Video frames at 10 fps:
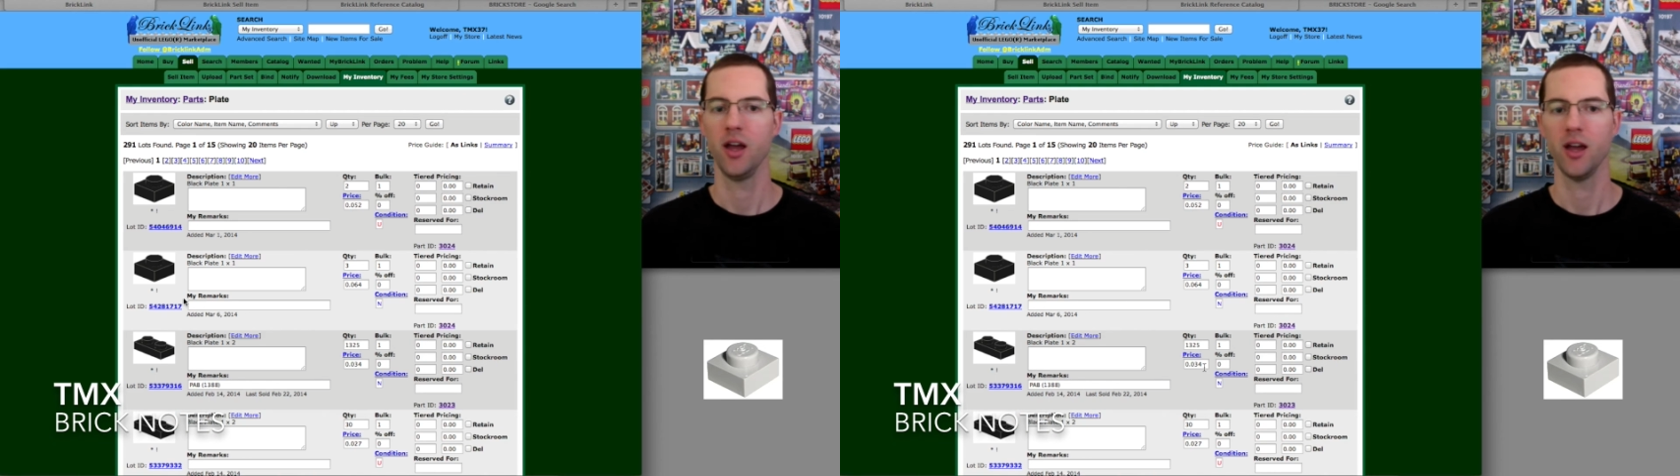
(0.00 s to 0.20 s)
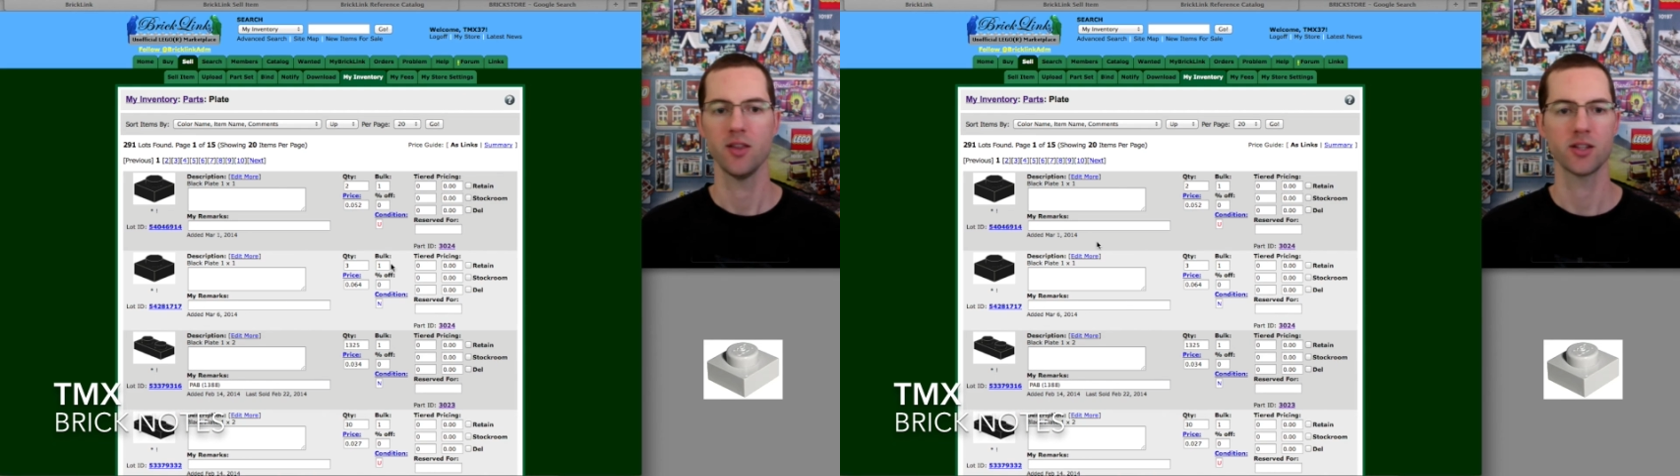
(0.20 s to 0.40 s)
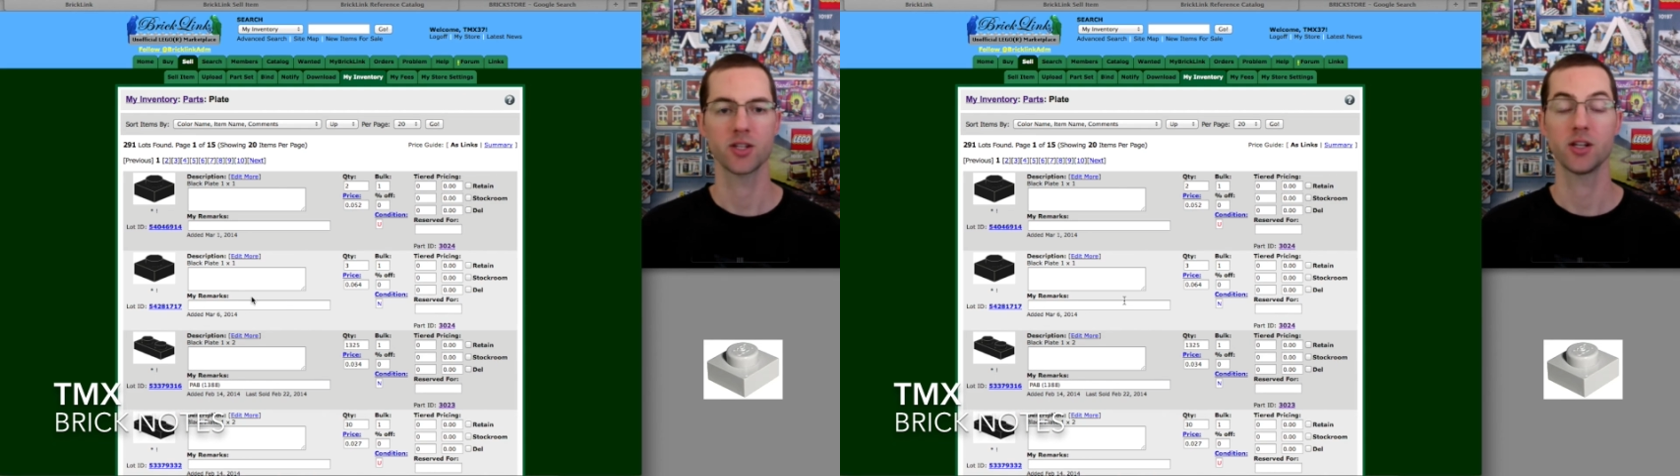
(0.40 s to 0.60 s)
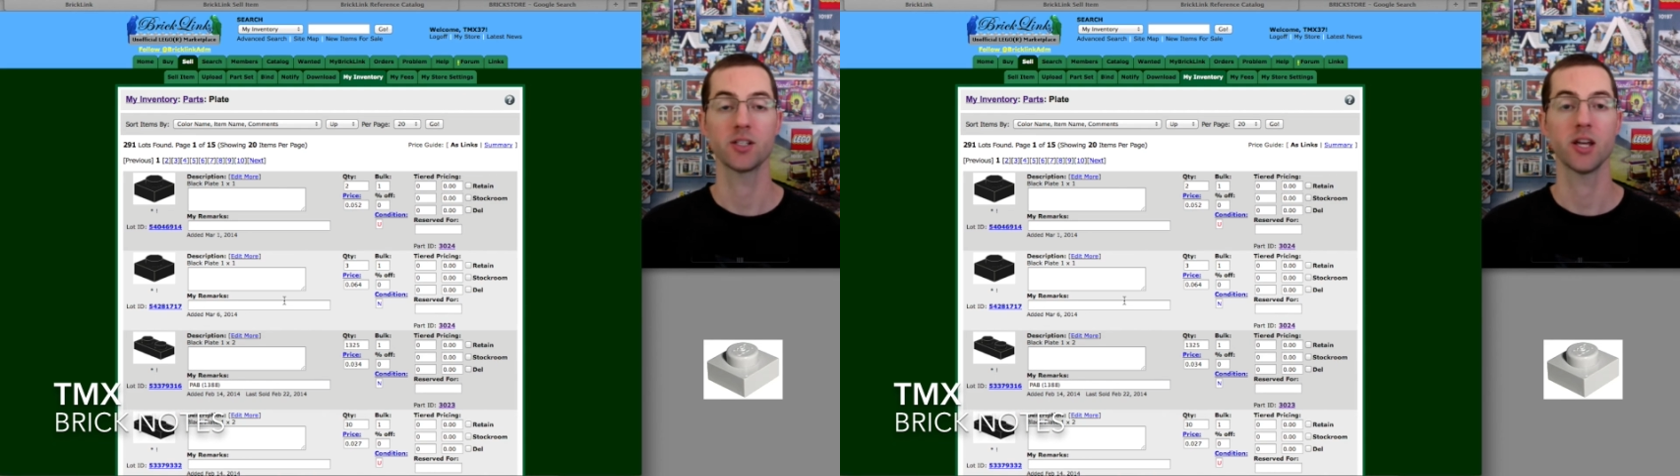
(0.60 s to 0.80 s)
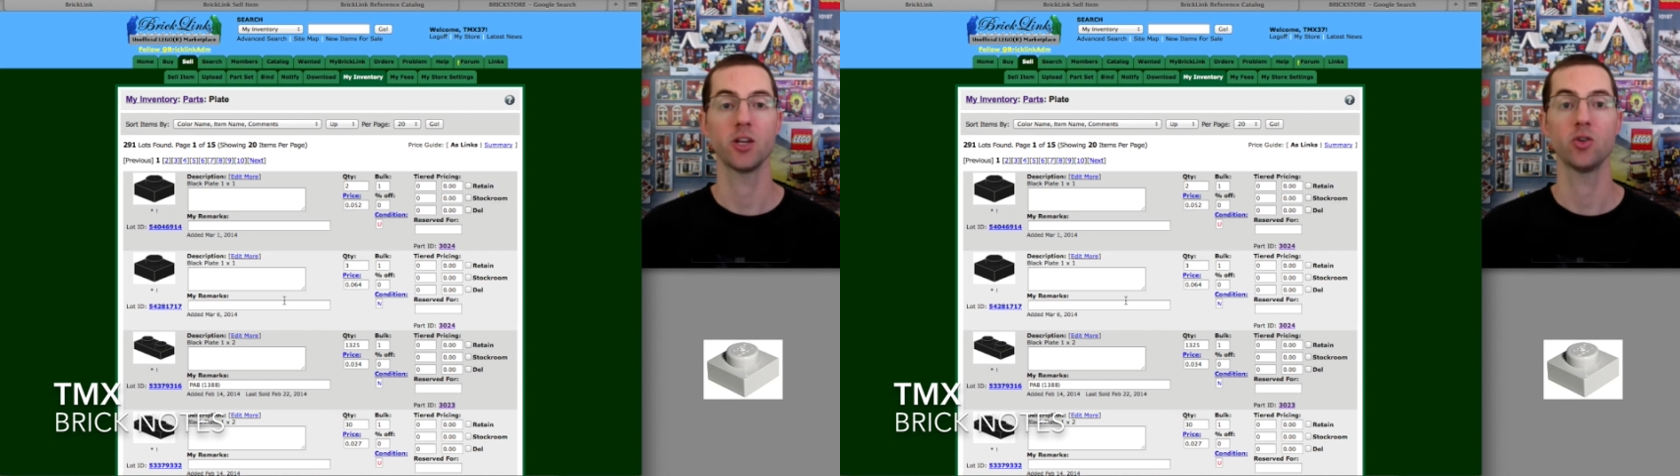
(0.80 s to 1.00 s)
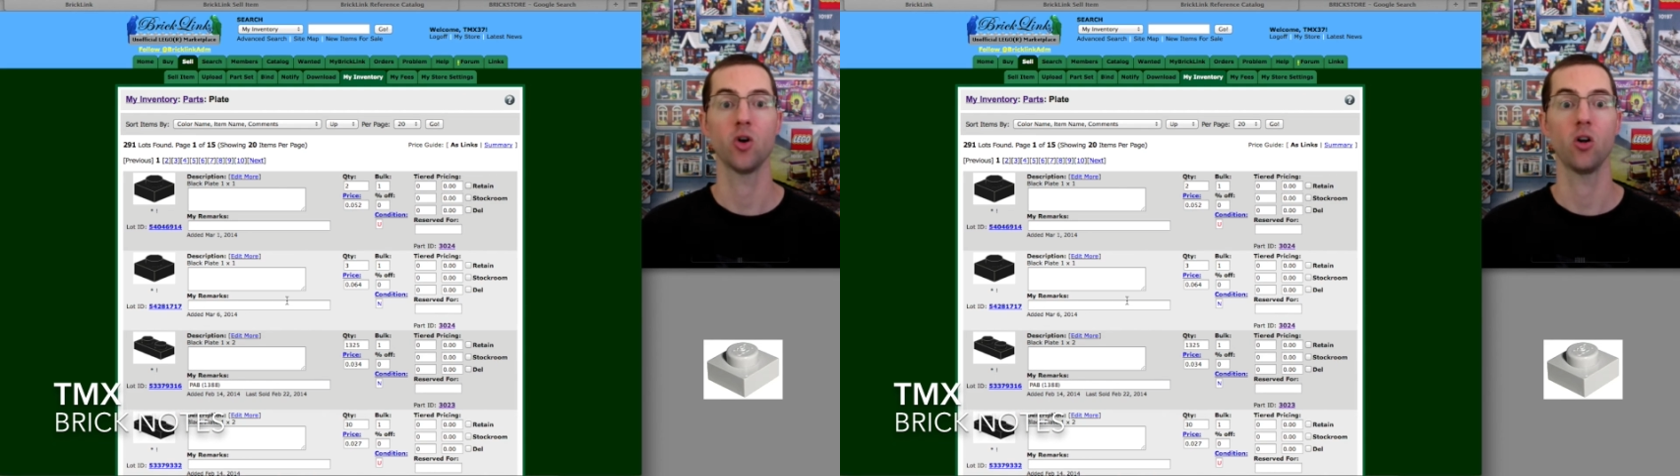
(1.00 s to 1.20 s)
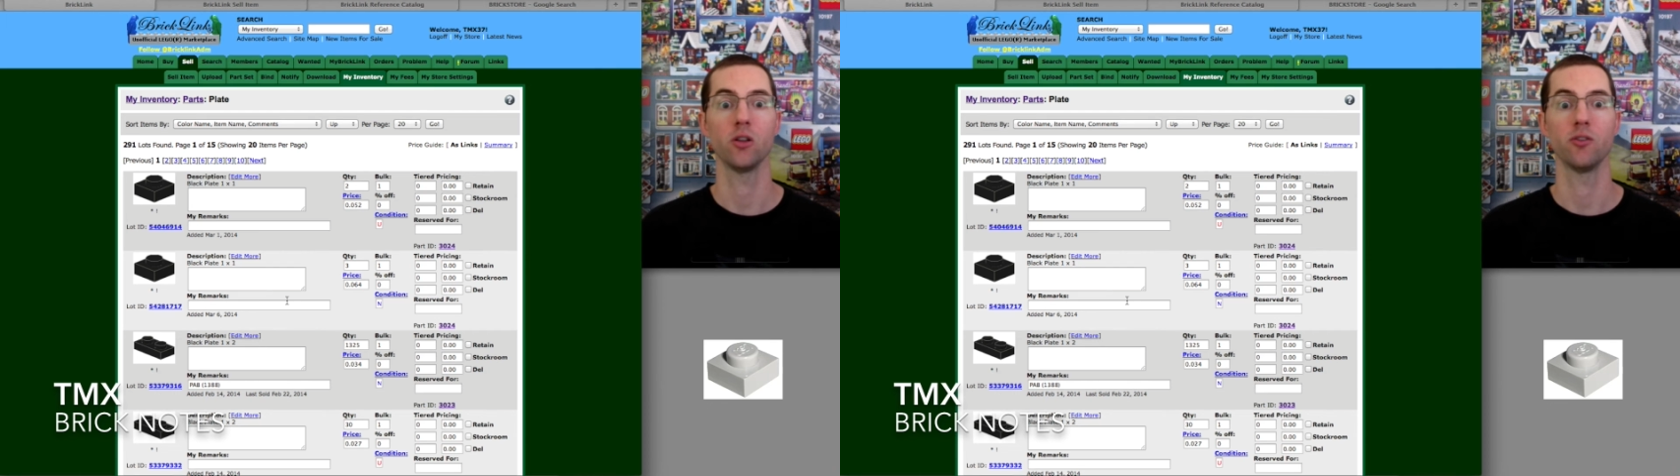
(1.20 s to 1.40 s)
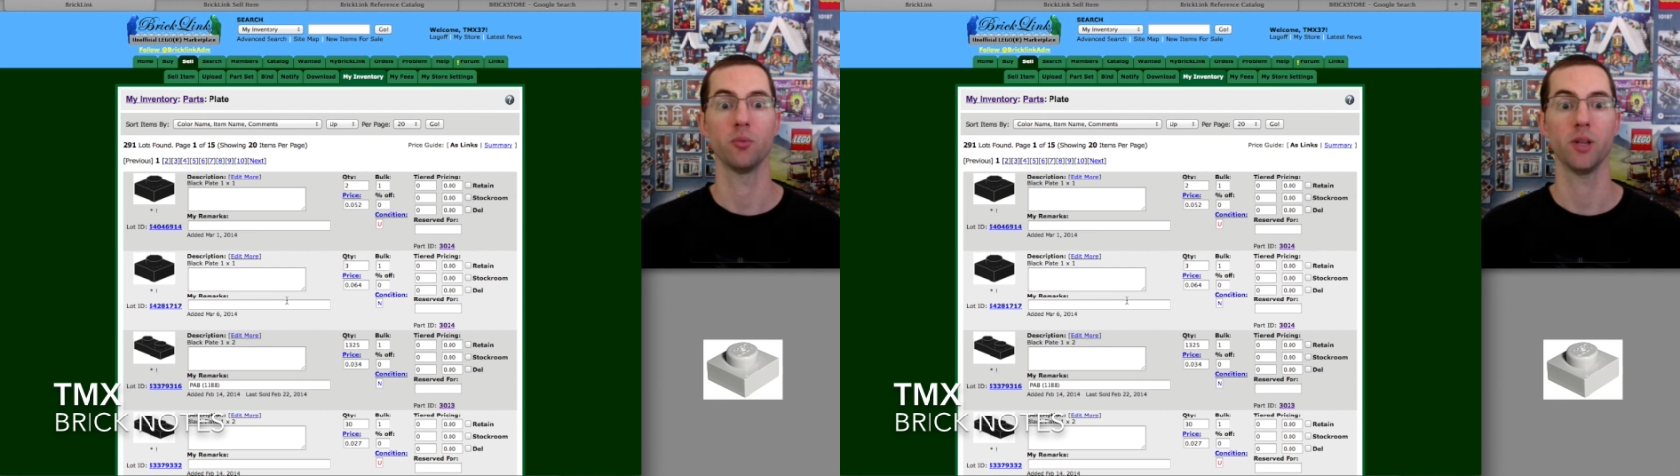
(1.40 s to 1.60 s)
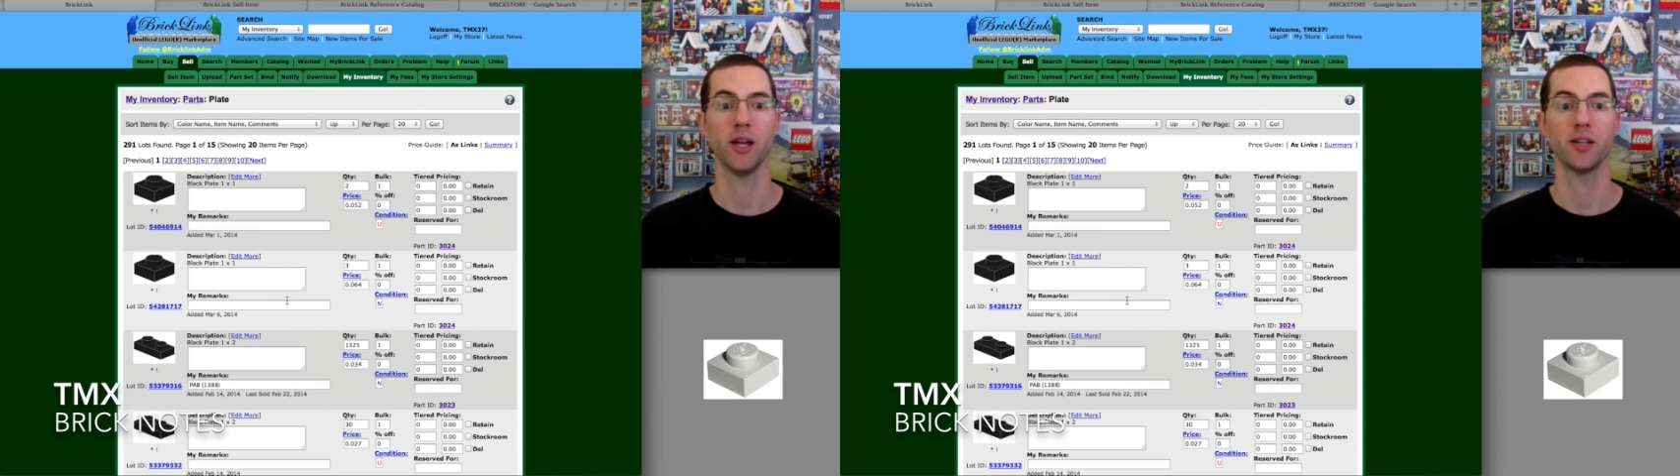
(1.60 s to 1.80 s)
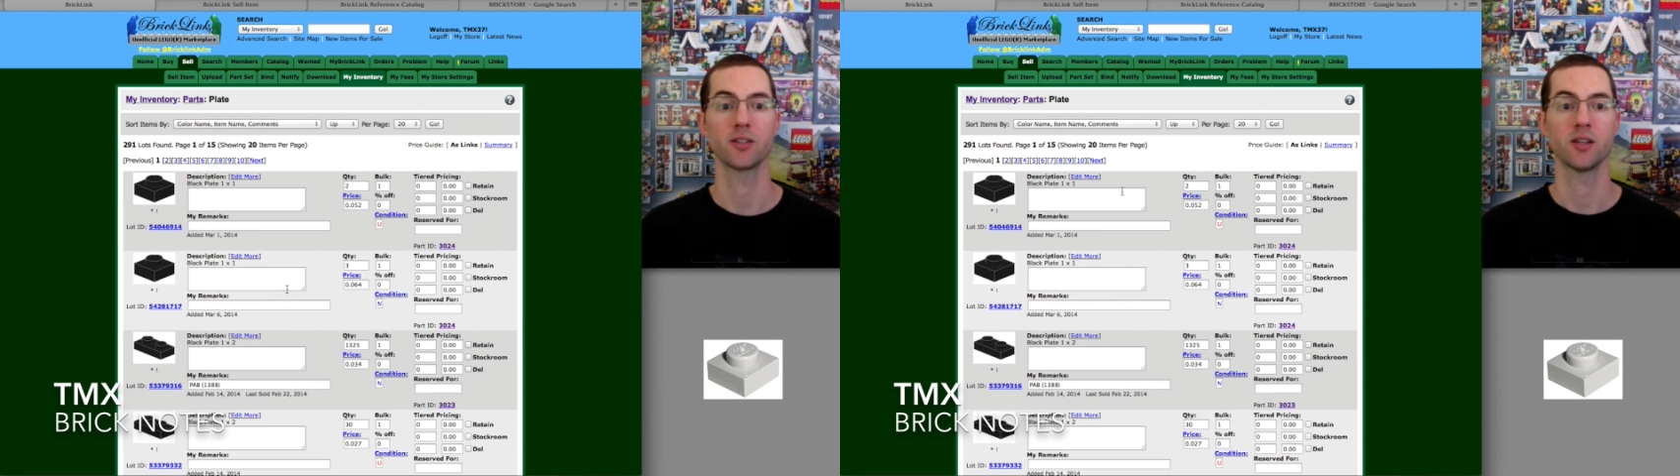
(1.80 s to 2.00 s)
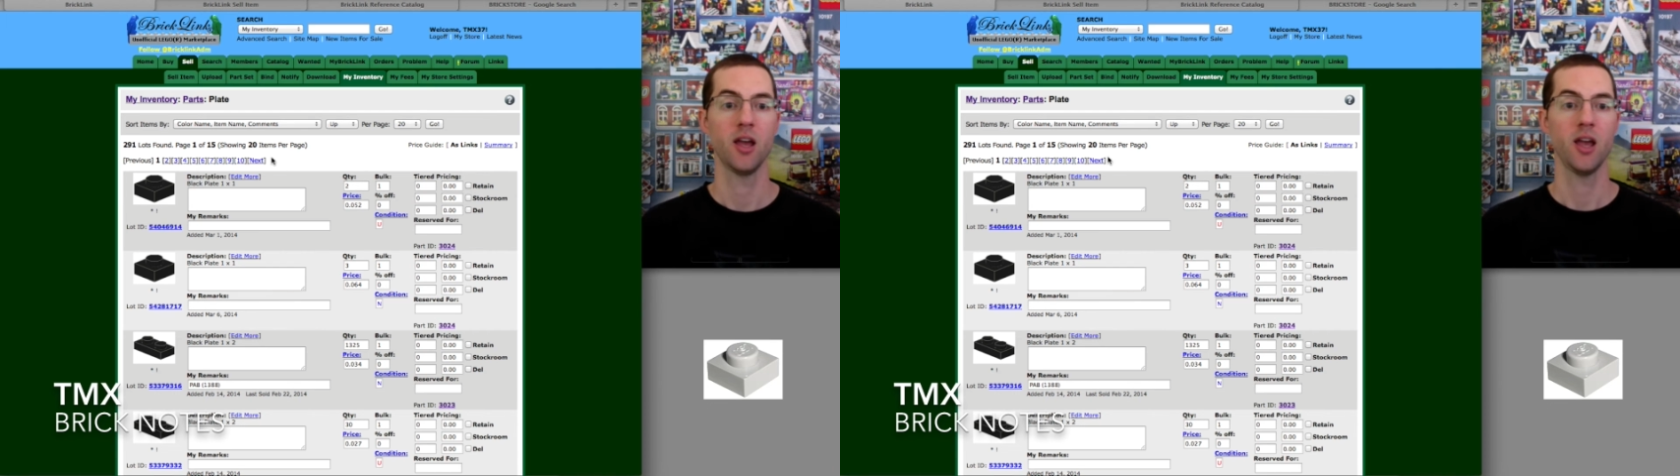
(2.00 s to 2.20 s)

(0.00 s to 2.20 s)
and that's going to take you to all of the plates.